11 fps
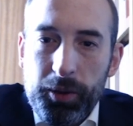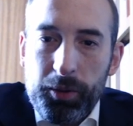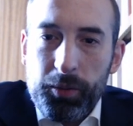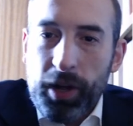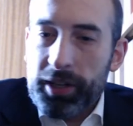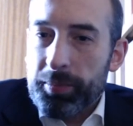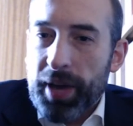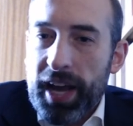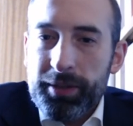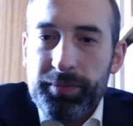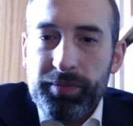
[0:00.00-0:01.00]
Welcome
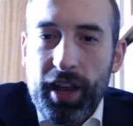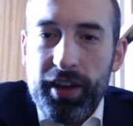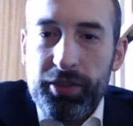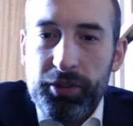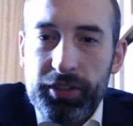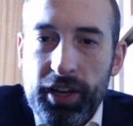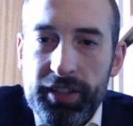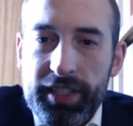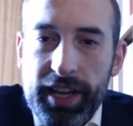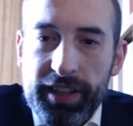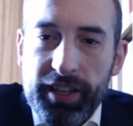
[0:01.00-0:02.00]
back. I thought I'd
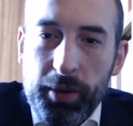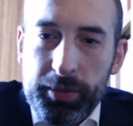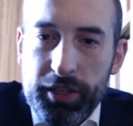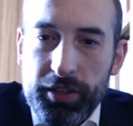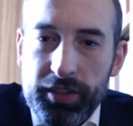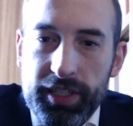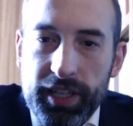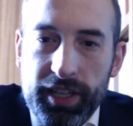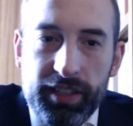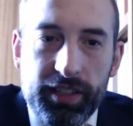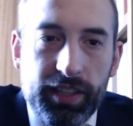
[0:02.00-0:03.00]
take the opportunity